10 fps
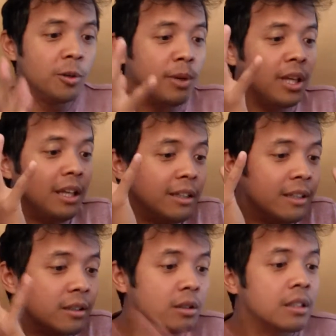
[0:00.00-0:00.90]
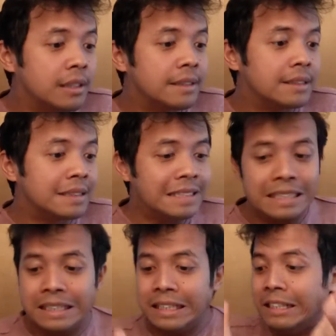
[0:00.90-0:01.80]
want to make eating cookies
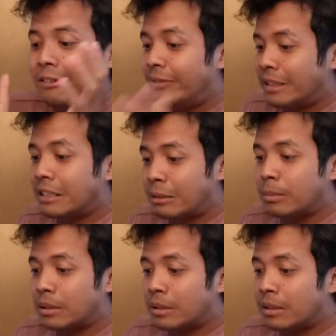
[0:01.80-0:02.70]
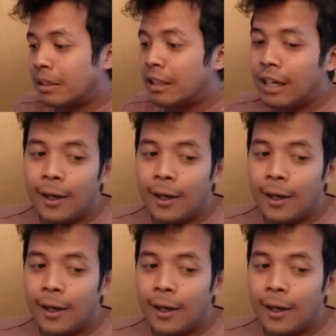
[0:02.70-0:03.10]
like eating vegetables.